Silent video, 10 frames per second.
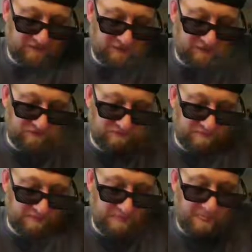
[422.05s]
Food.
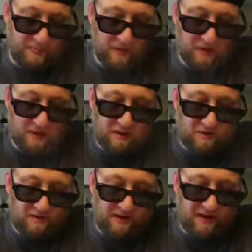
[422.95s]

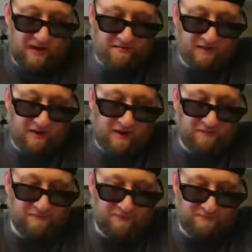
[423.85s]
They have a lot
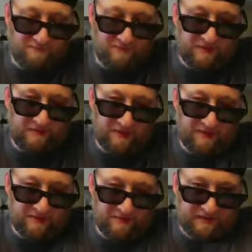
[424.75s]
of them in
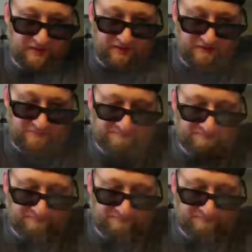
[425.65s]
that style.